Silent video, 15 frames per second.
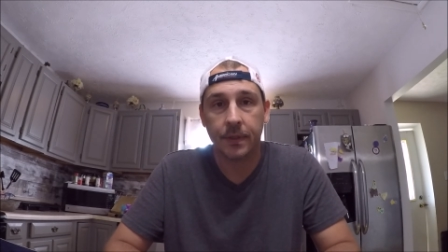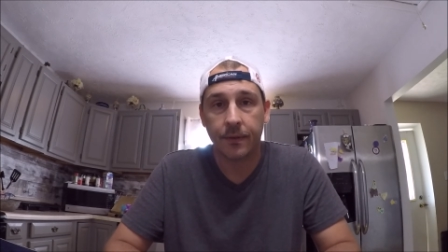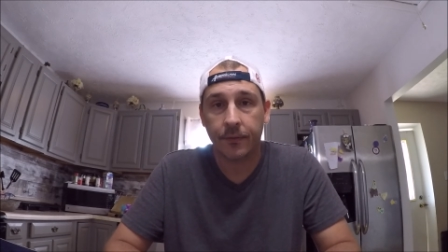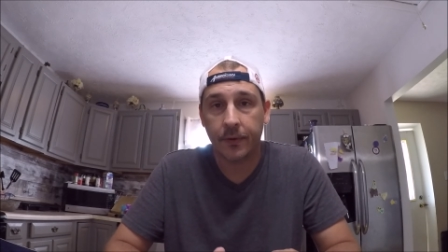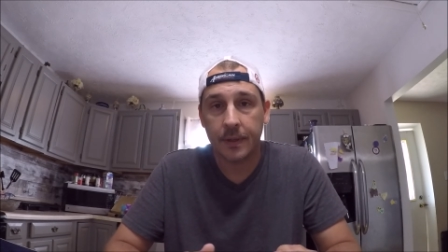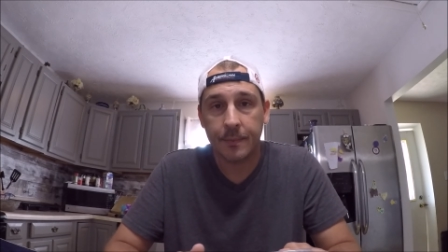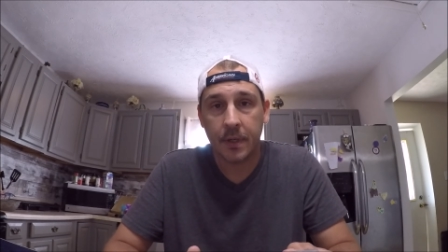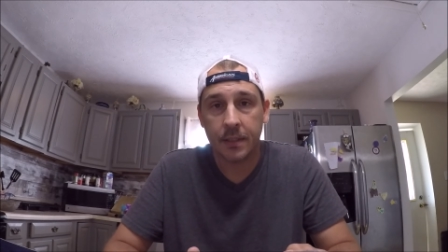
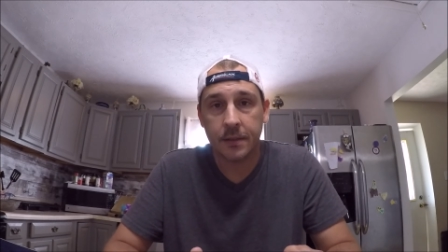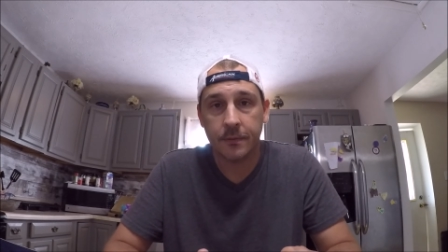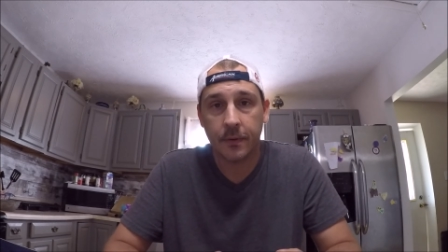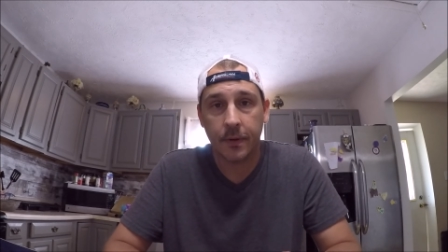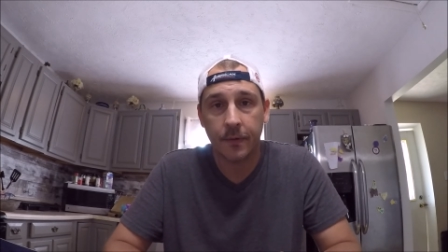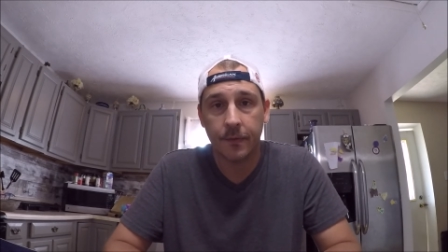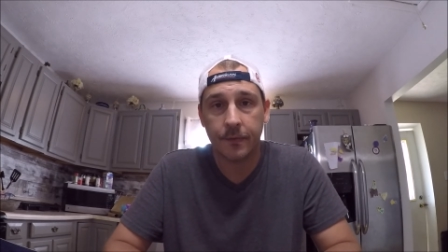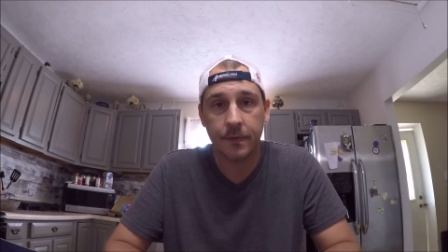three months
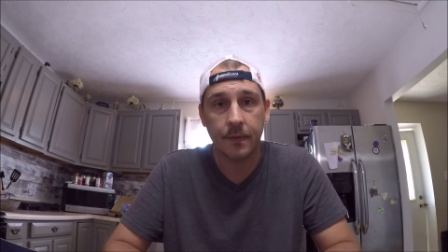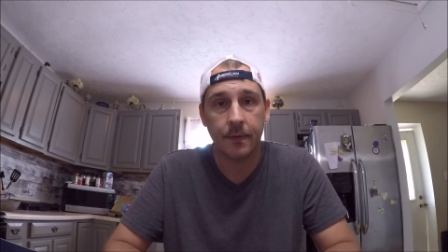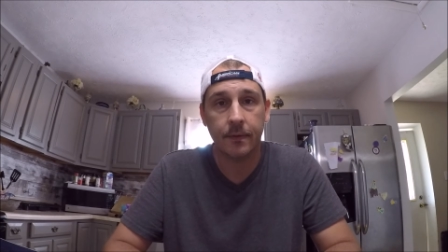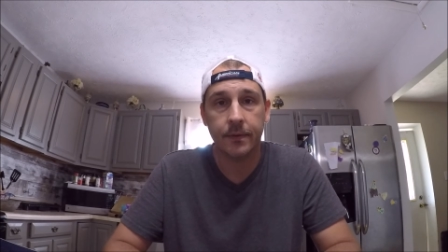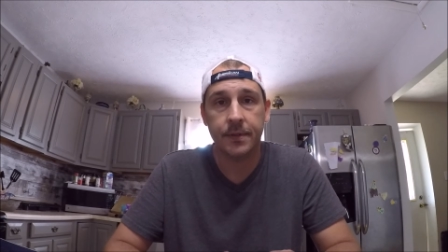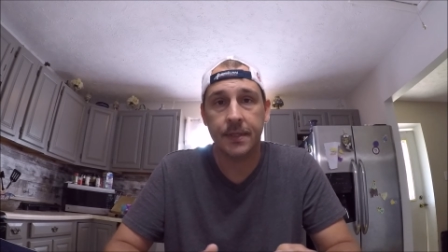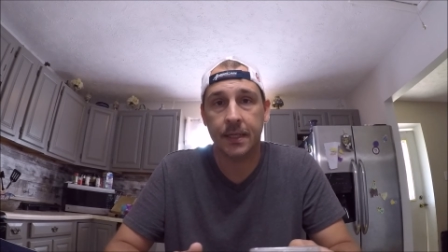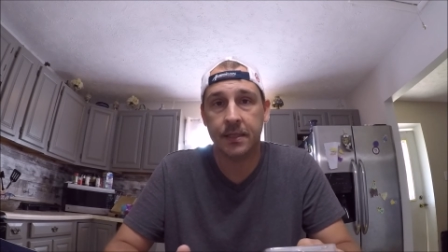worth,
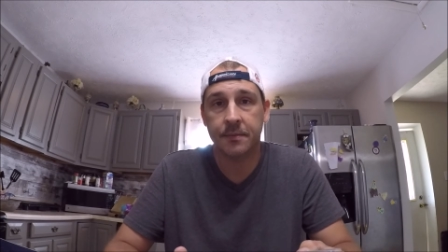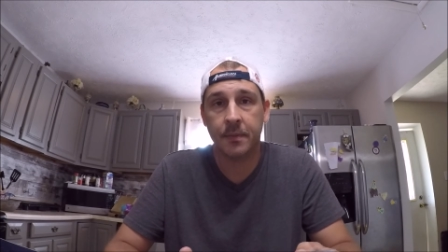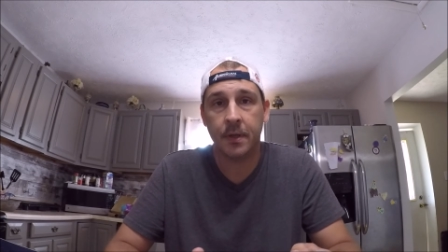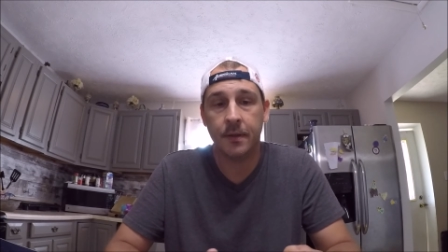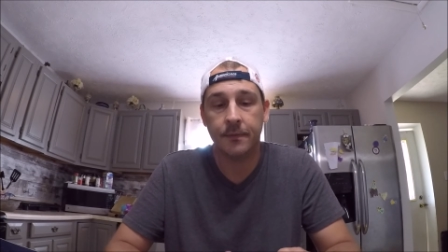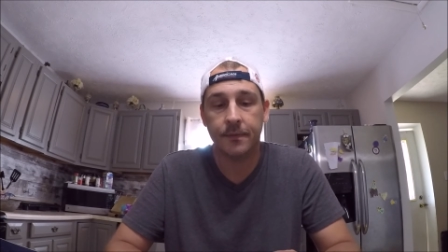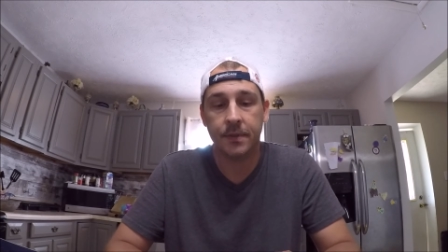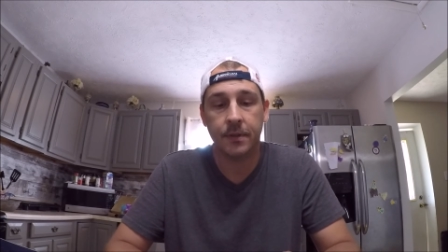or six
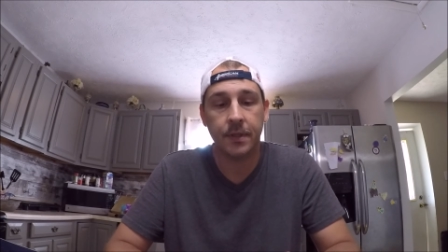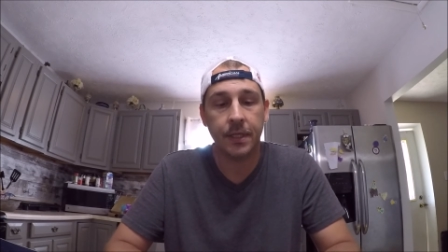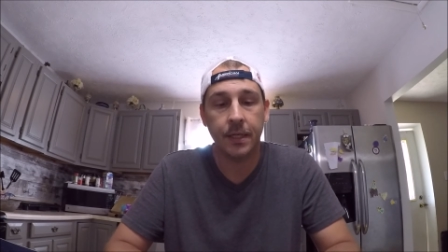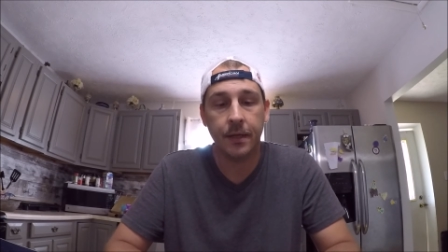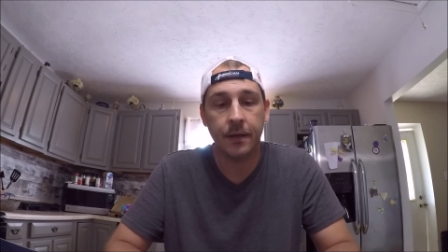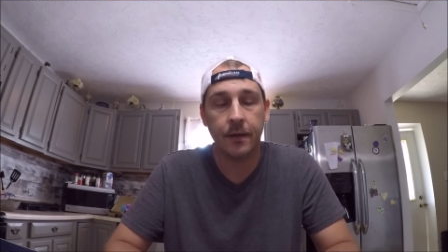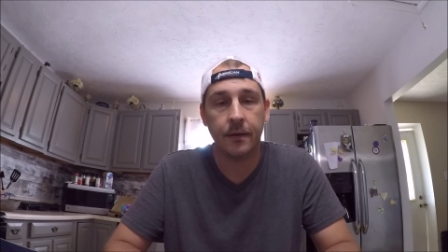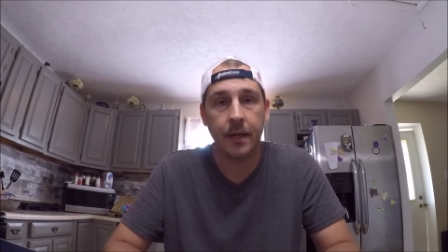months, or a
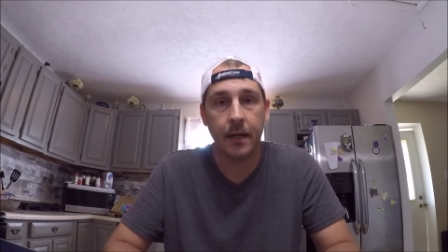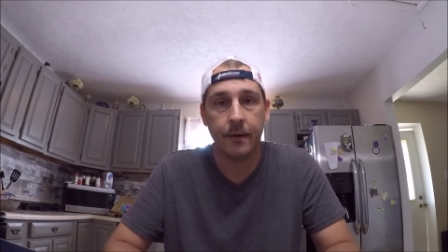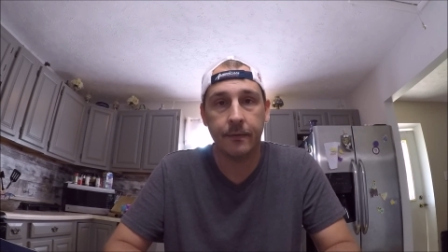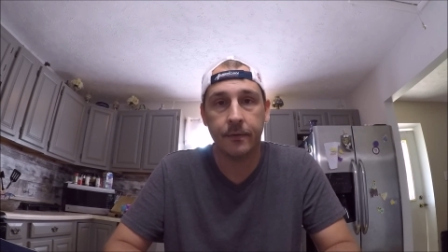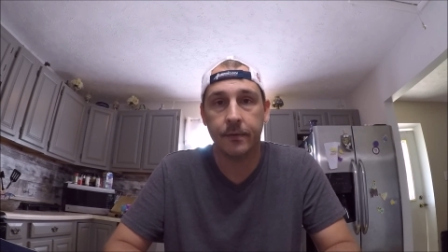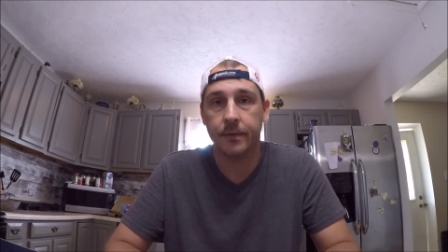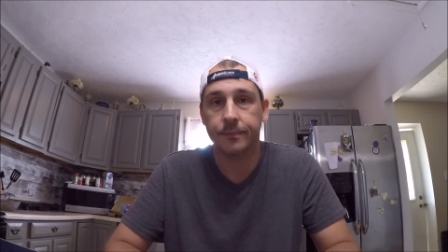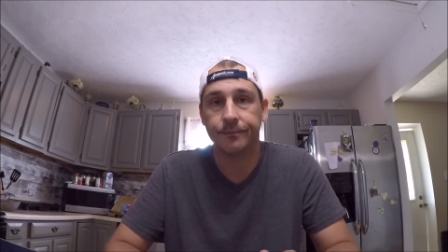year,
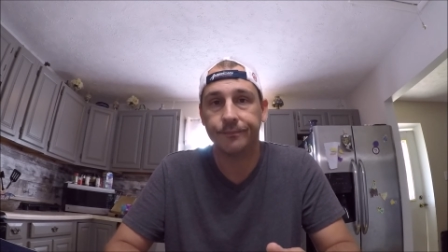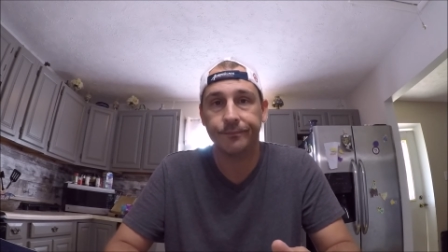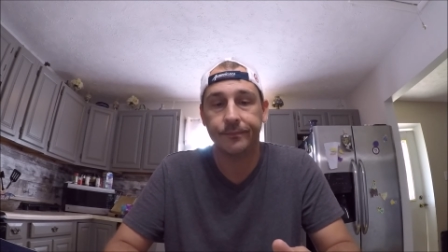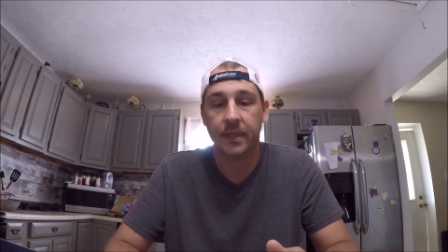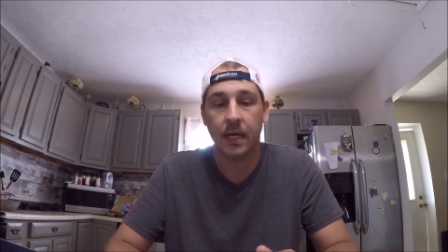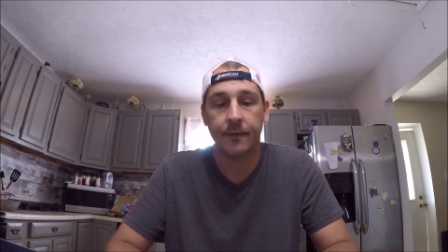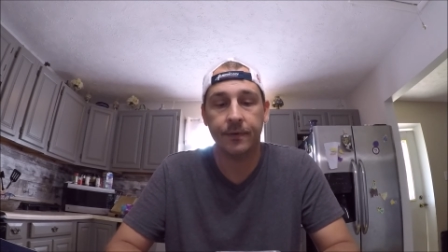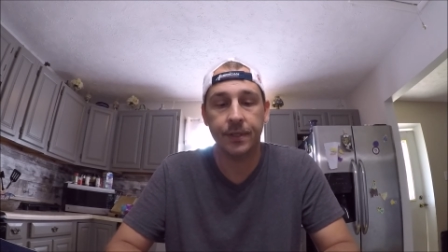however
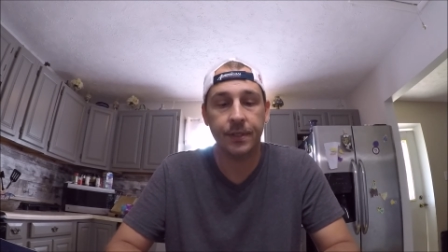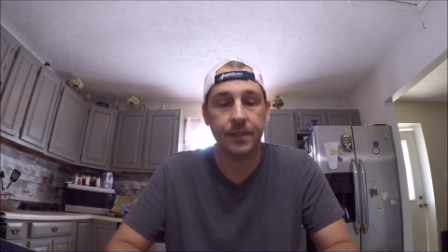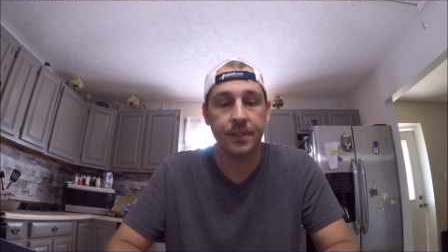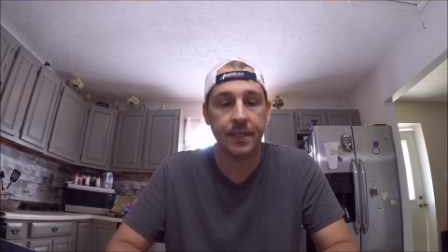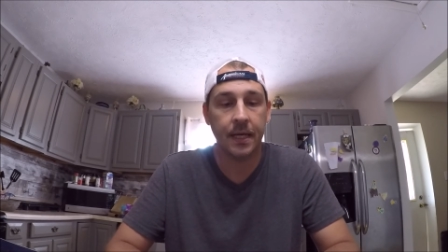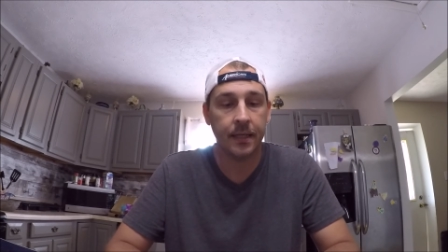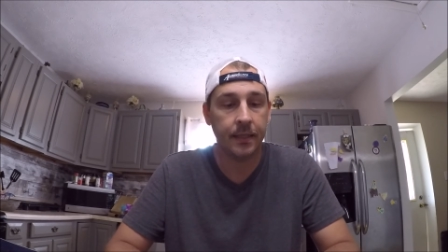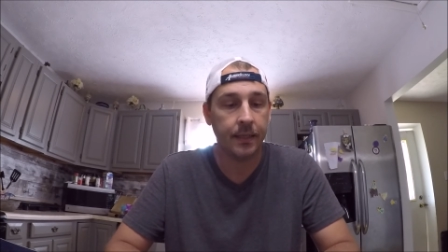however you
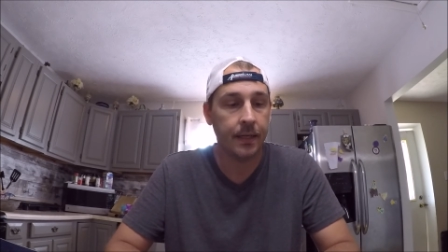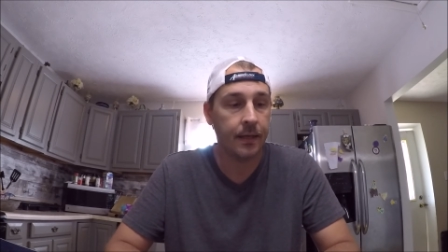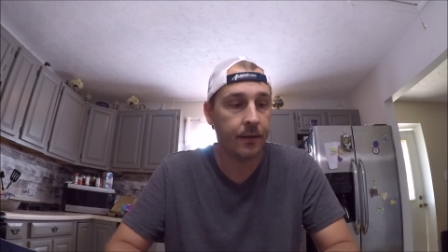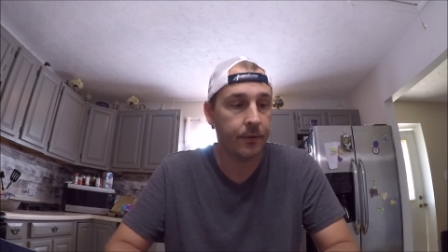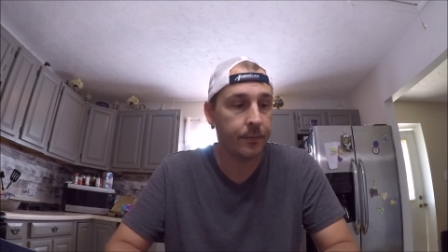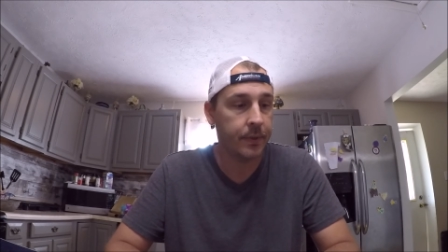decide to go.